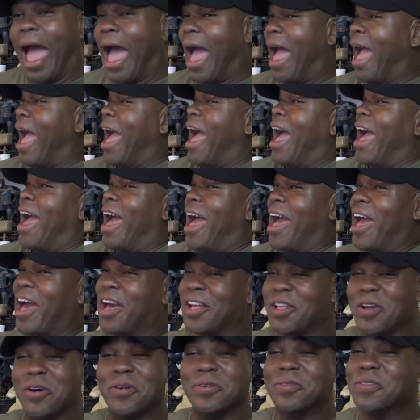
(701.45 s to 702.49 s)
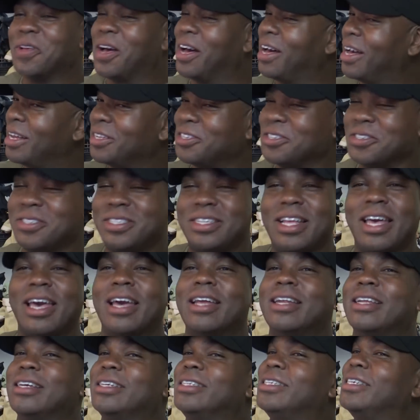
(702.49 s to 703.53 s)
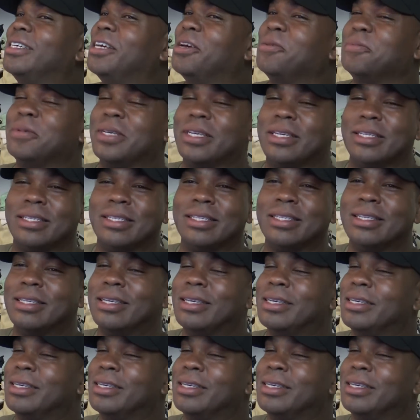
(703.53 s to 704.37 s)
I, I don't understand it. I mean,